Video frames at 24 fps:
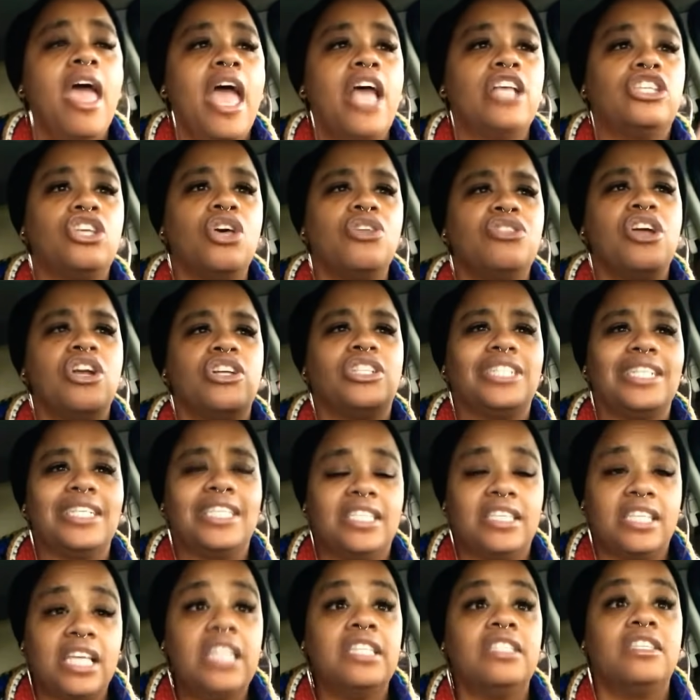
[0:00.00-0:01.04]
And so there's this
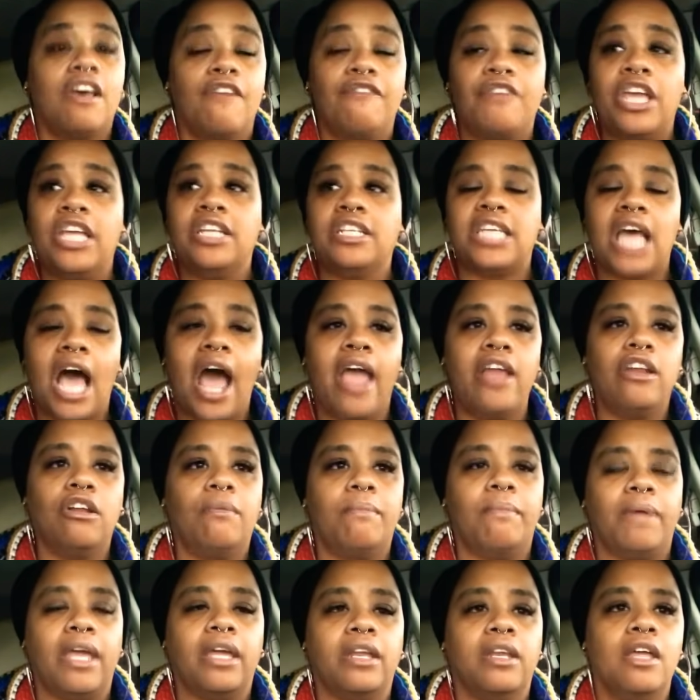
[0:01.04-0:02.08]
sense of
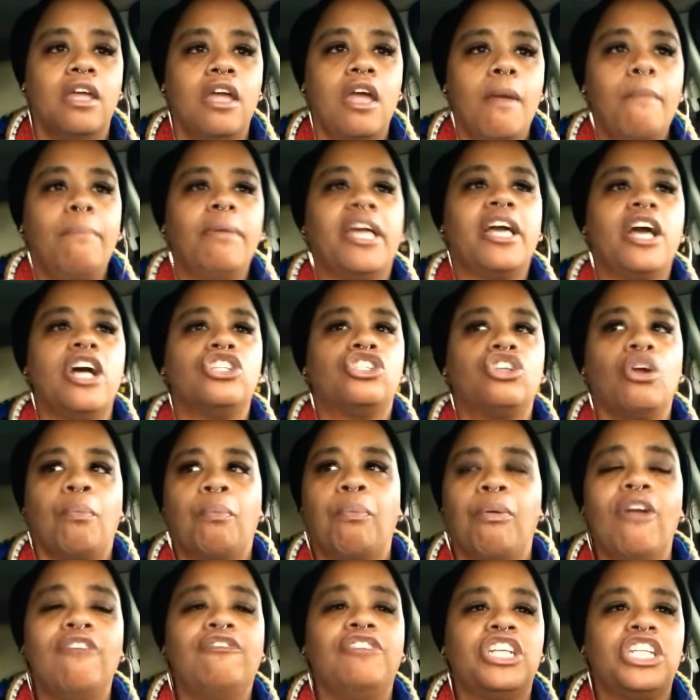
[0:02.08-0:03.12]
entitlement because your
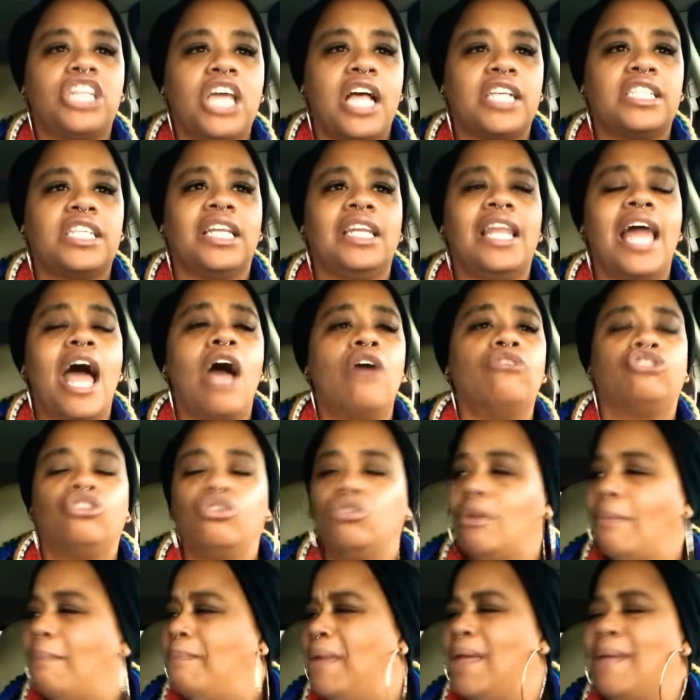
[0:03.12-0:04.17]
privilege has allowed
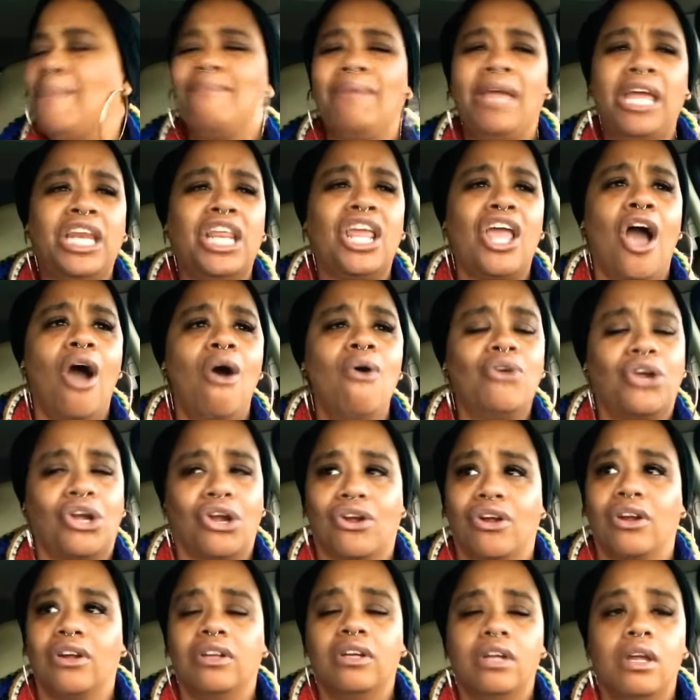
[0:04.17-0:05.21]
you to be
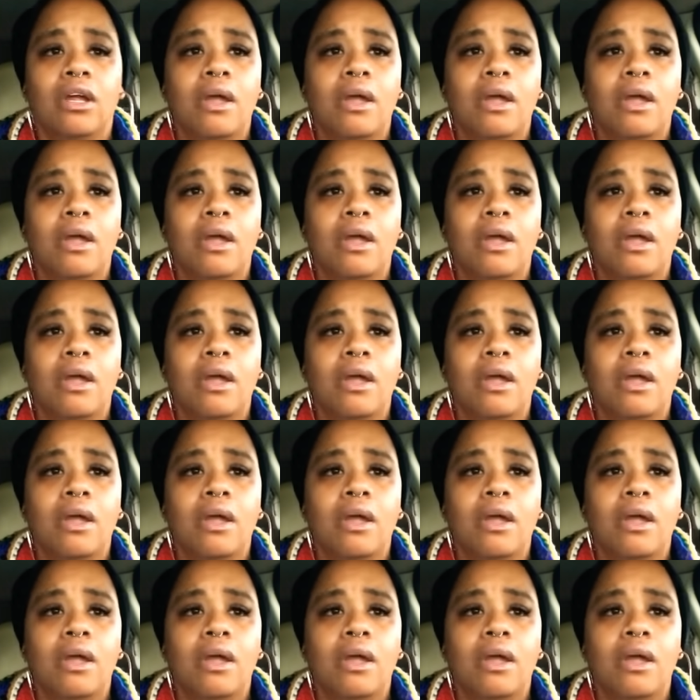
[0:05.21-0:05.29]
mediocre,